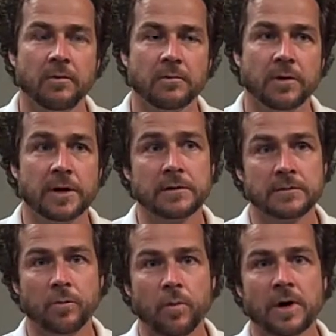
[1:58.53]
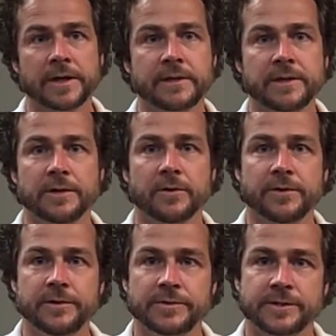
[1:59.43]
Well, one, the
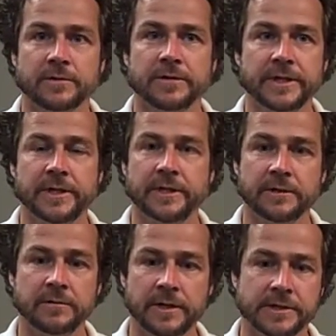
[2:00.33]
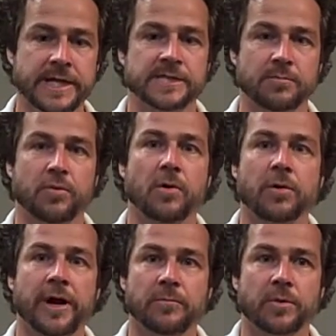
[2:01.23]
utility, as a
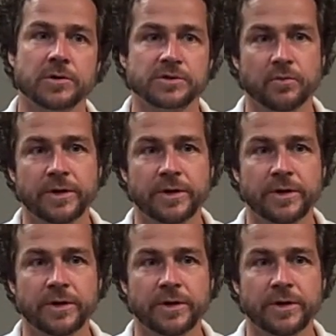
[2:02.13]
program person, we